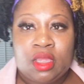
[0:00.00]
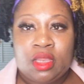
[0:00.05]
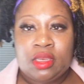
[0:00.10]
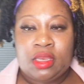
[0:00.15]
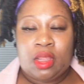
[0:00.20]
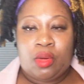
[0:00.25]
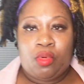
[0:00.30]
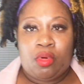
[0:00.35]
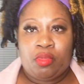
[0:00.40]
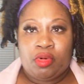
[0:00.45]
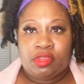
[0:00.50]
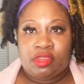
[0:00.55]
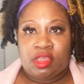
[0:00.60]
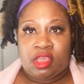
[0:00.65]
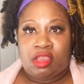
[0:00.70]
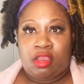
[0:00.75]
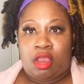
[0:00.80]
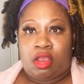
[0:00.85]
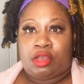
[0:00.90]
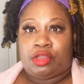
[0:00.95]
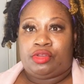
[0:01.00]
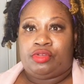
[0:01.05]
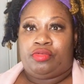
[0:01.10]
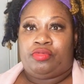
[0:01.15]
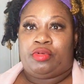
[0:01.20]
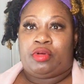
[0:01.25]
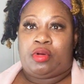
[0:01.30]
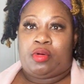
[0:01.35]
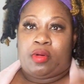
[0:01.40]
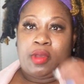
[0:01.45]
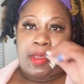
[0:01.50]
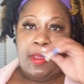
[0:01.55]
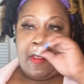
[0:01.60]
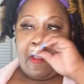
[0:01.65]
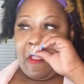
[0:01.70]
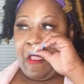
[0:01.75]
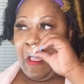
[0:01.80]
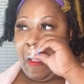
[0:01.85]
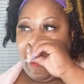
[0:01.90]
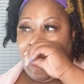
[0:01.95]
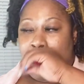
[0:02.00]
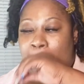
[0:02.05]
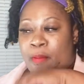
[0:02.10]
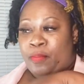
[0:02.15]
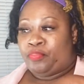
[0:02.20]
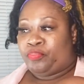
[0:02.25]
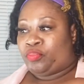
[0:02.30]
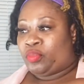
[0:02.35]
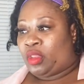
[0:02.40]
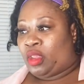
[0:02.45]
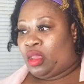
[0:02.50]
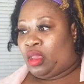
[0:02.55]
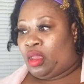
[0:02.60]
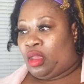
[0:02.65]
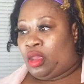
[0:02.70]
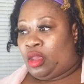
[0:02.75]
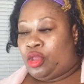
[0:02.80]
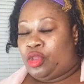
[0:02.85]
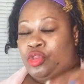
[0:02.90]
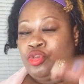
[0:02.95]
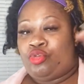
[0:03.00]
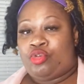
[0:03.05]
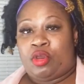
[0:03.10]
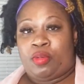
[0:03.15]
Now, one more thing y'all could do real quick. You